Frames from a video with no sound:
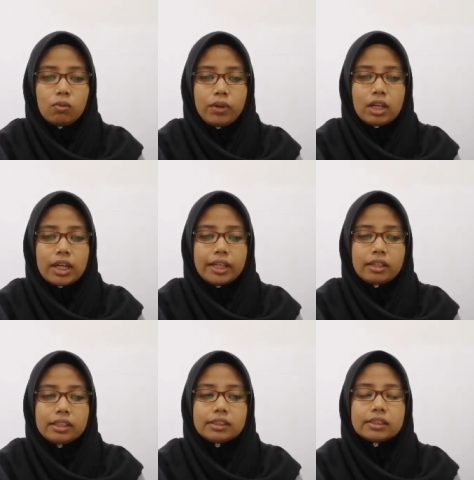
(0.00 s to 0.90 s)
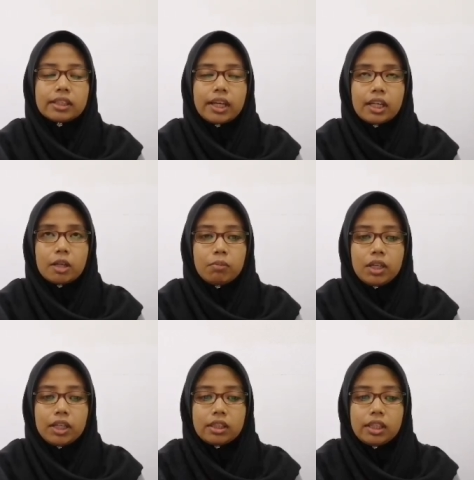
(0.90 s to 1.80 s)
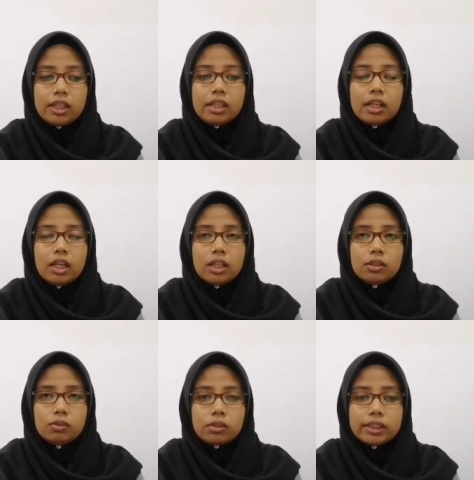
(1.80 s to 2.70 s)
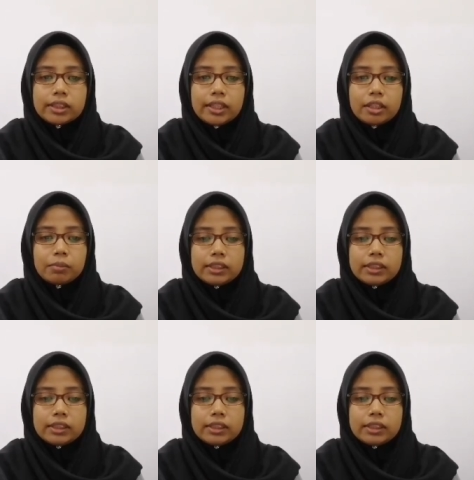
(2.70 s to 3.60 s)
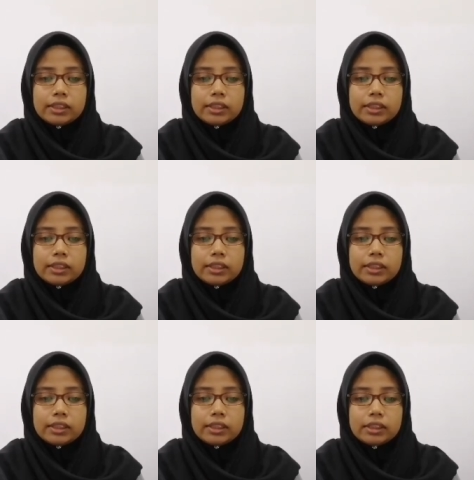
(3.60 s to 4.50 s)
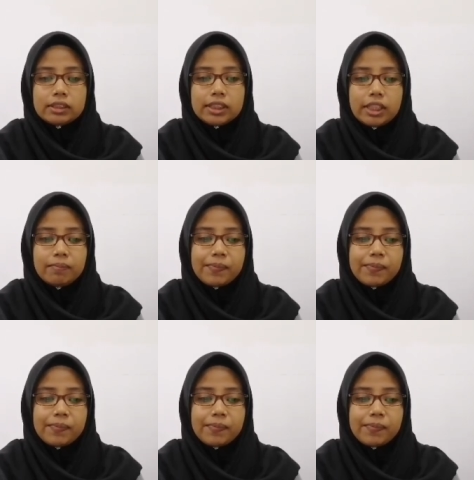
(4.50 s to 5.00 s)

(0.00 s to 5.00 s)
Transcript: weight lightness, and ability to reach 100% volumetric efficiency.